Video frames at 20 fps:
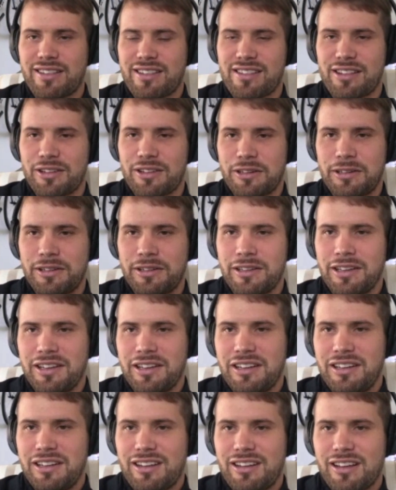So
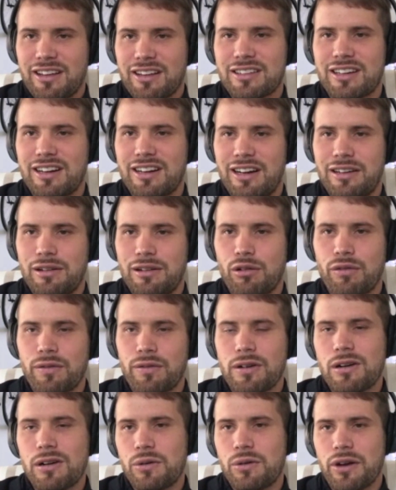it kind of
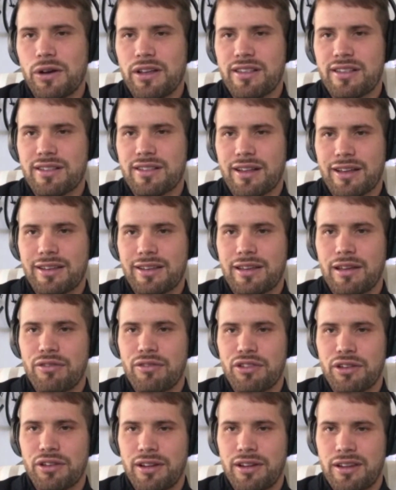always like
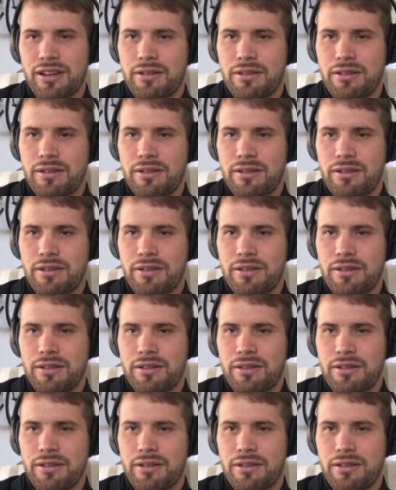gives you